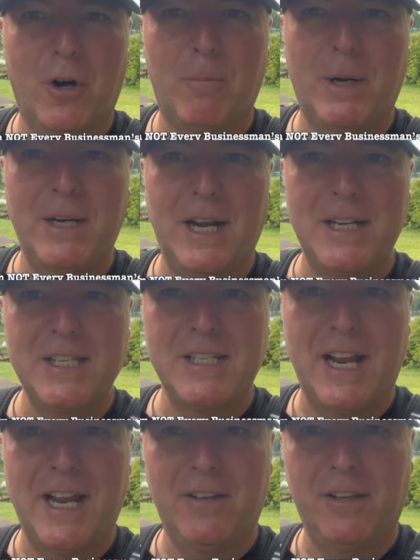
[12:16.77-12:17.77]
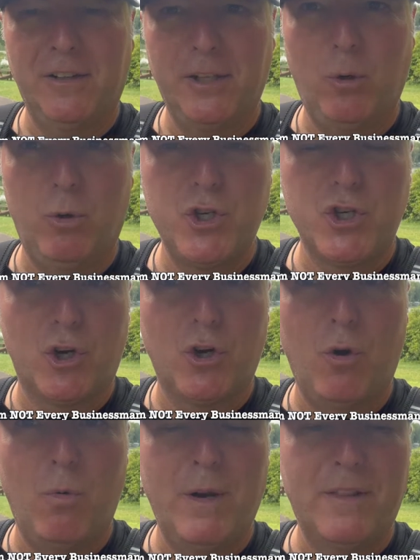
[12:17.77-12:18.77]
my nightstand, the little
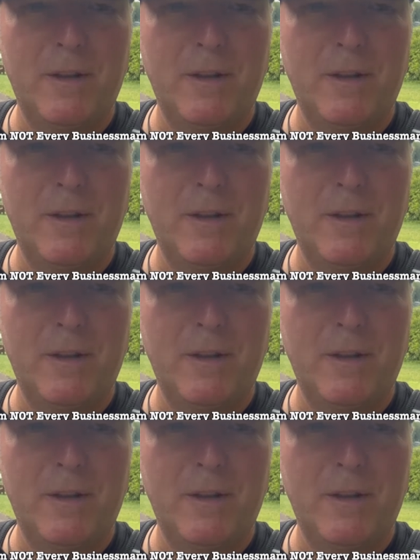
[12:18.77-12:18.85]
journal with a